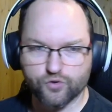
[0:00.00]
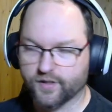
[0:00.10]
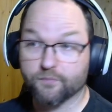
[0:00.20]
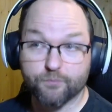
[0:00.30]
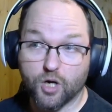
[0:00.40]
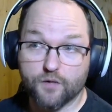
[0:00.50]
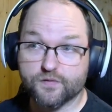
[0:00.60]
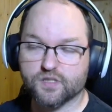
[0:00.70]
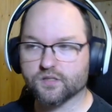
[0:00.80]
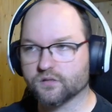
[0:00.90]
to get
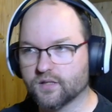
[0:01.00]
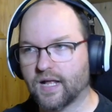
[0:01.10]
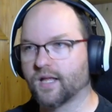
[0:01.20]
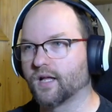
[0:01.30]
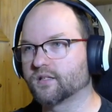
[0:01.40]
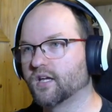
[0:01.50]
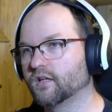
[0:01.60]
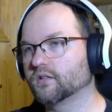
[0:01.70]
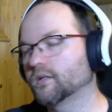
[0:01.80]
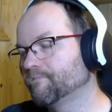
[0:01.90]
buffs. That got
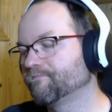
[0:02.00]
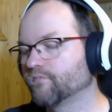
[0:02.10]
killed.